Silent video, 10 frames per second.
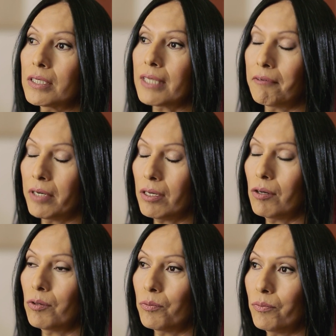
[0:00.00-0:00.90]
I went
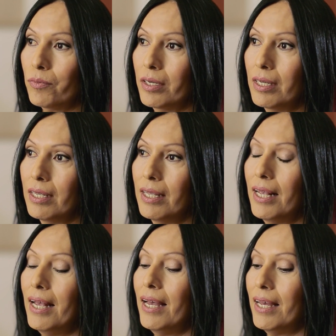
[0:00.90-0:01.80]
home,
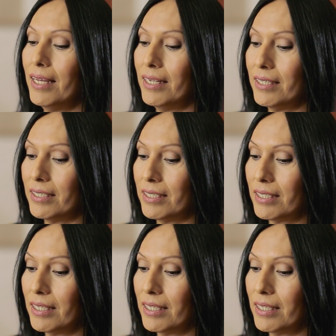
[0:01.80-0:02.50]
and